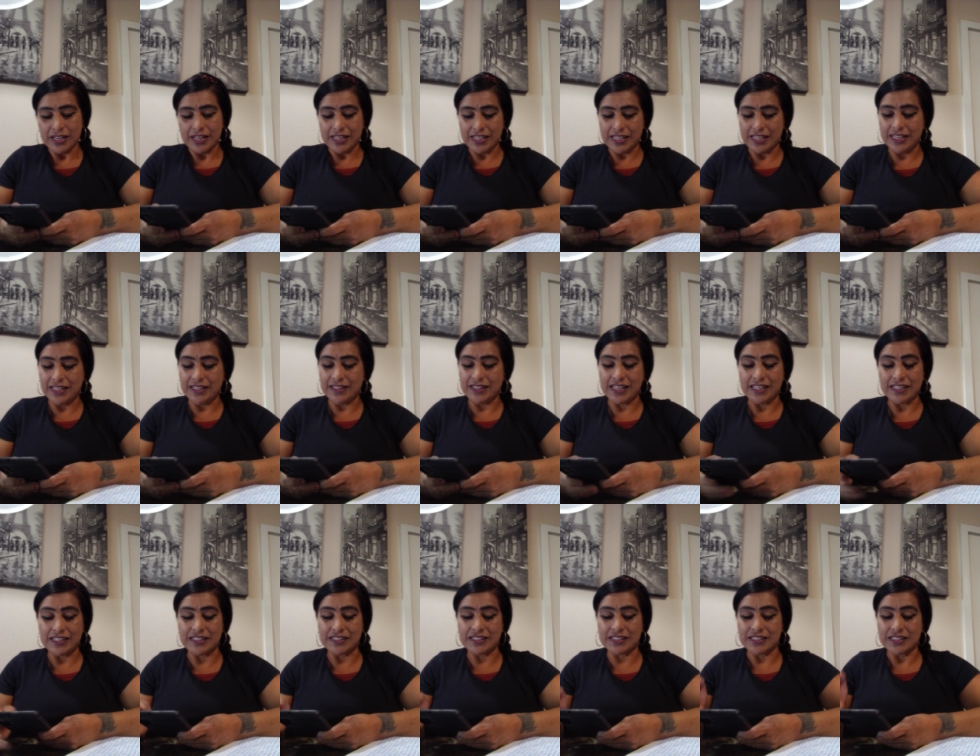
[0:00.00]
He
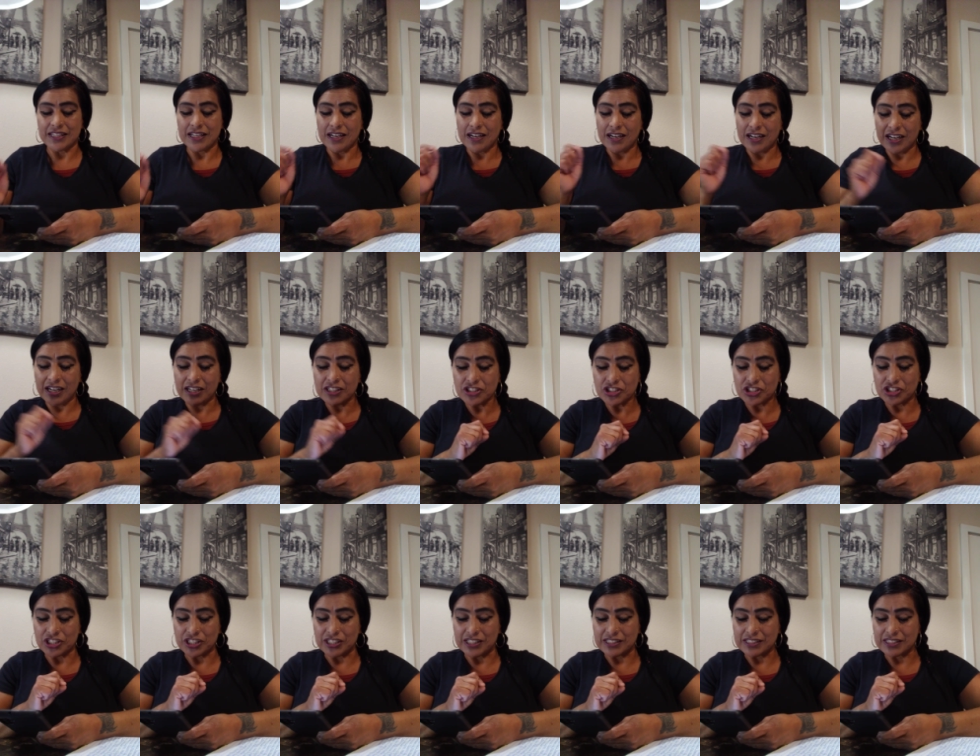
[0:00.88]
that is
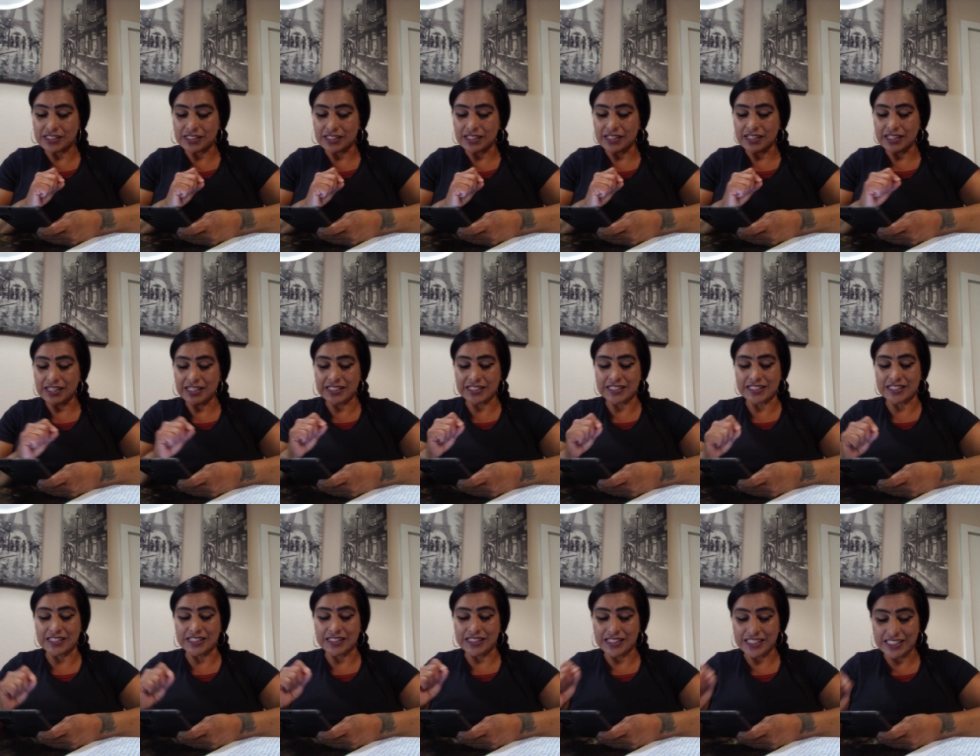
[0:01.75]
unjust is
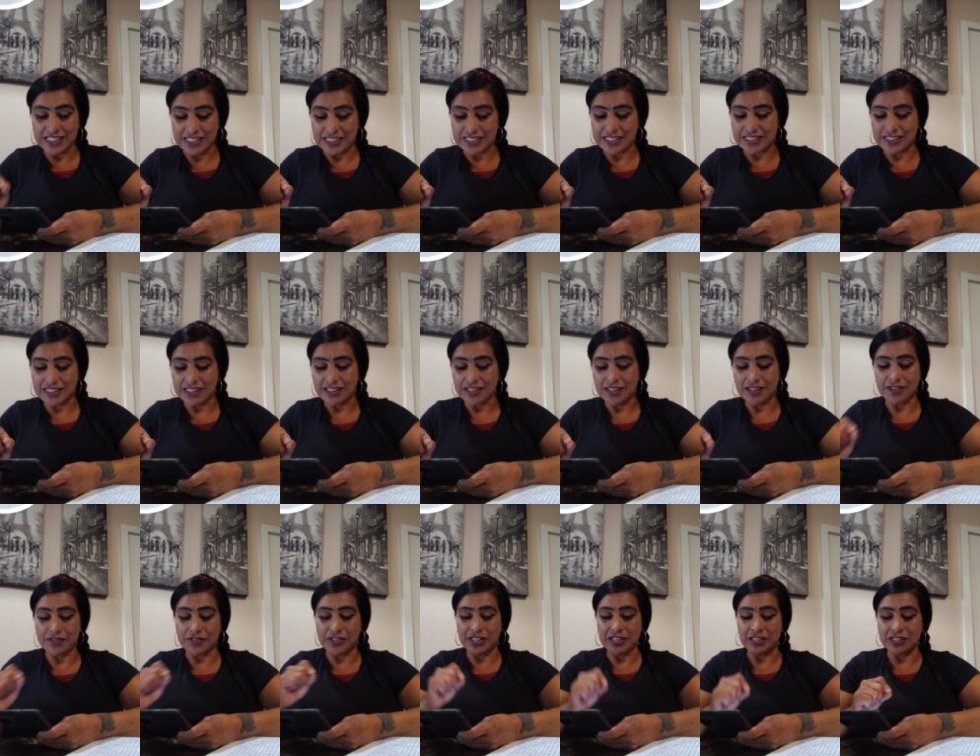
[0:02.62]
the least
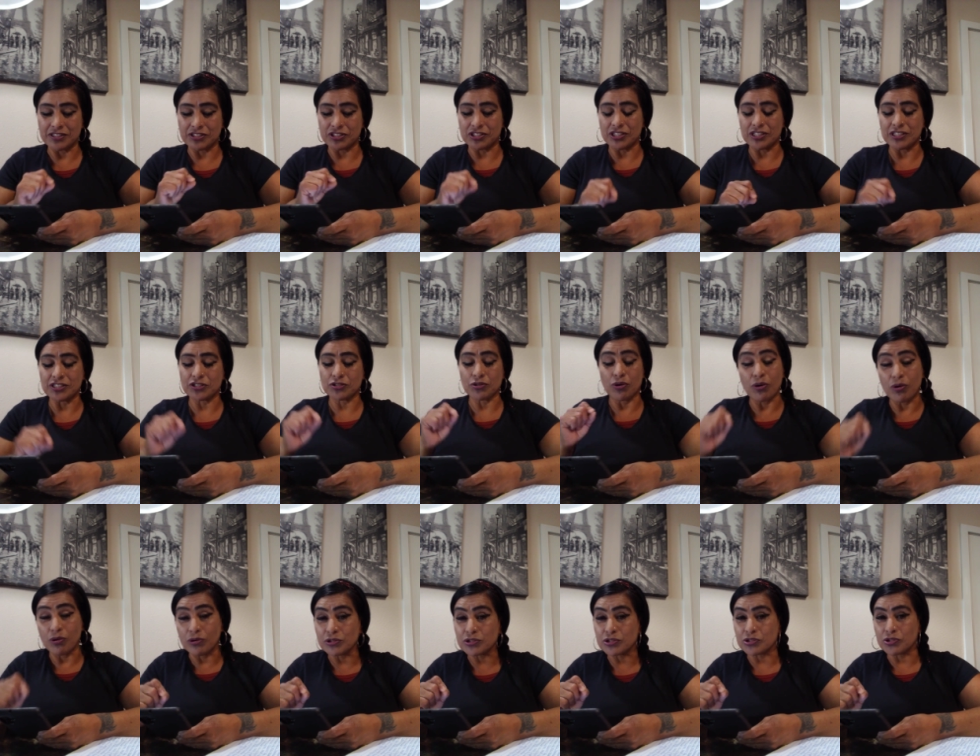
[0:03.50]
of the unjust
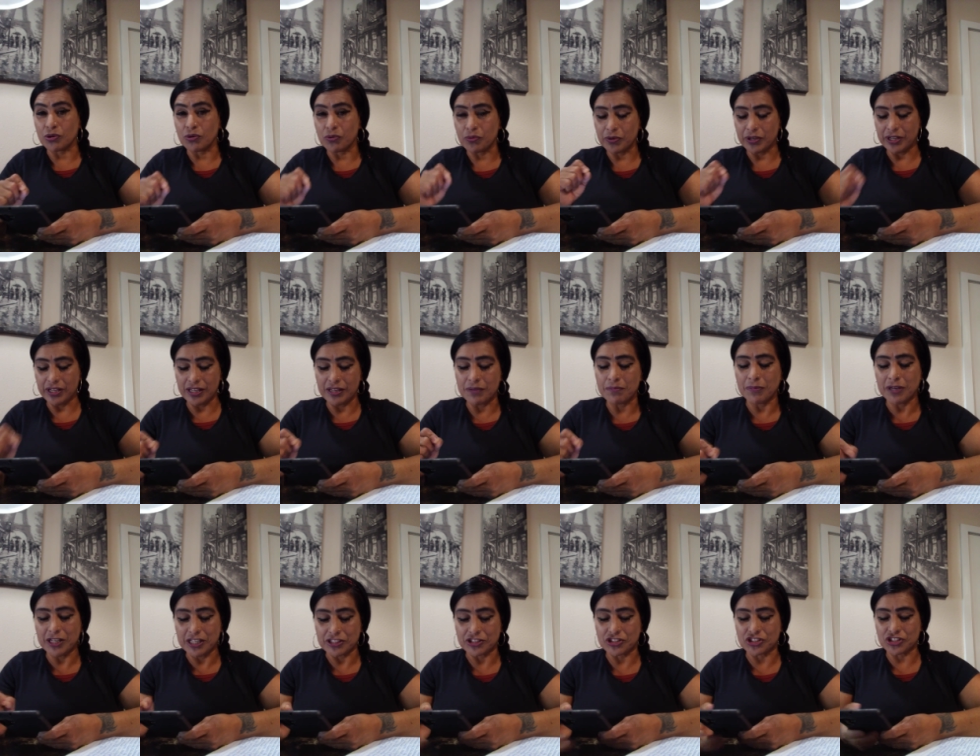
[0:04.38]
also in
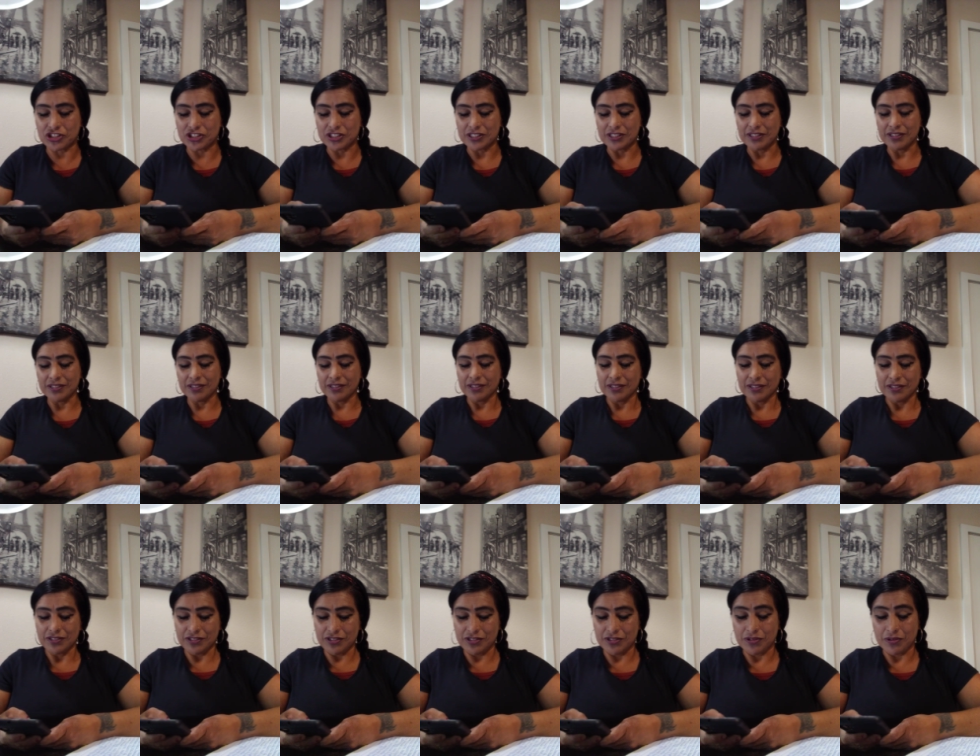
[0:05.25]
much.
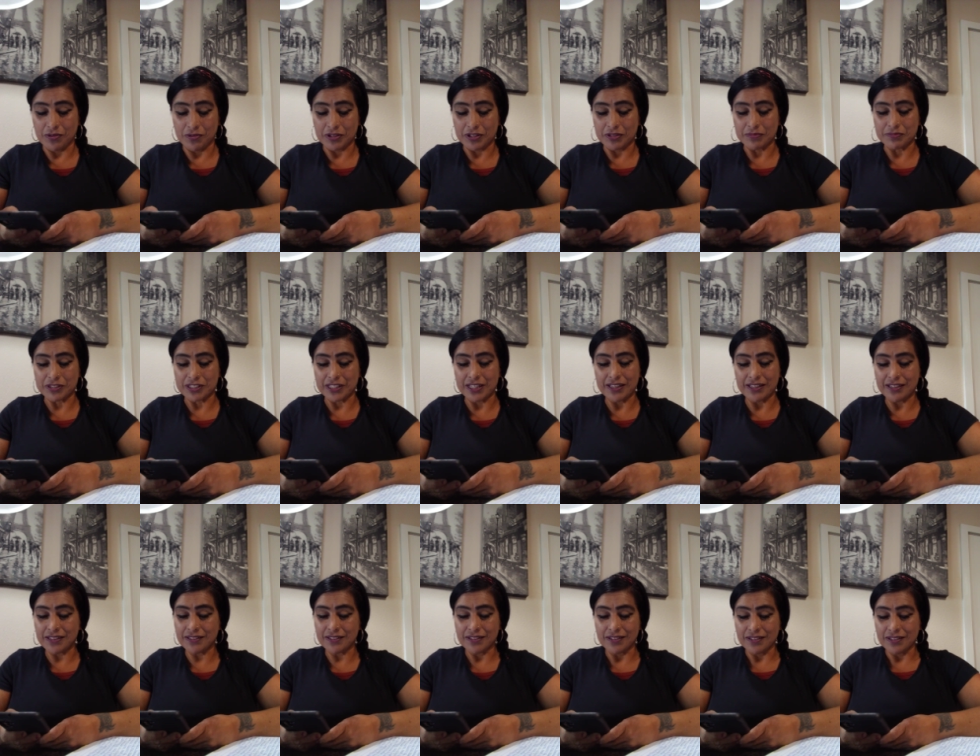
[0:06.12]
You know what I'm
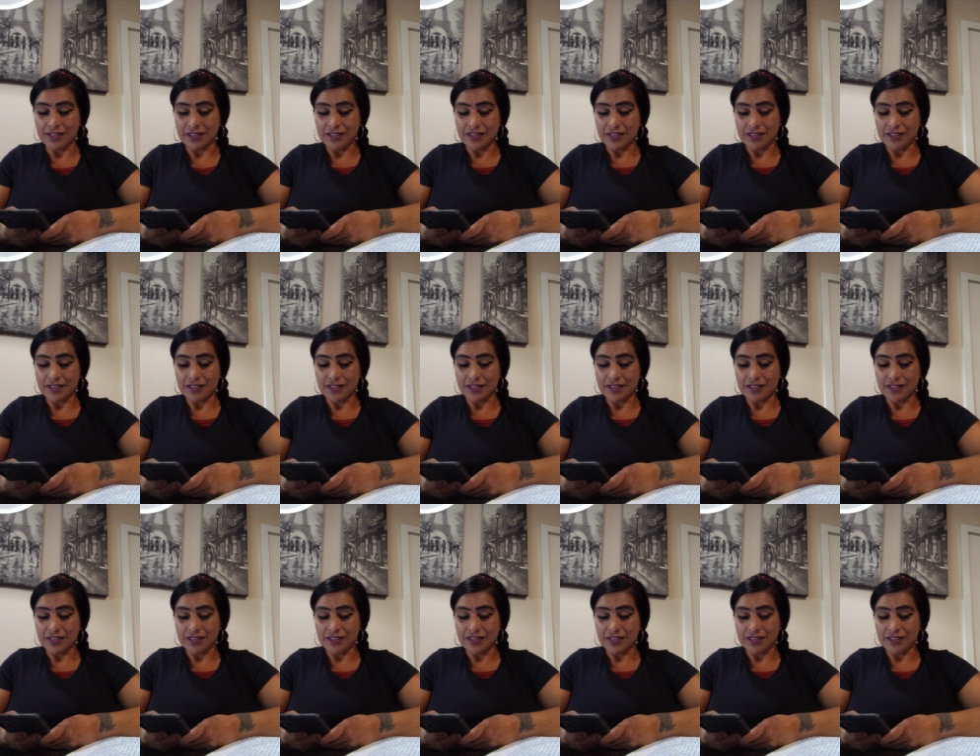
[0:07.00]
saying?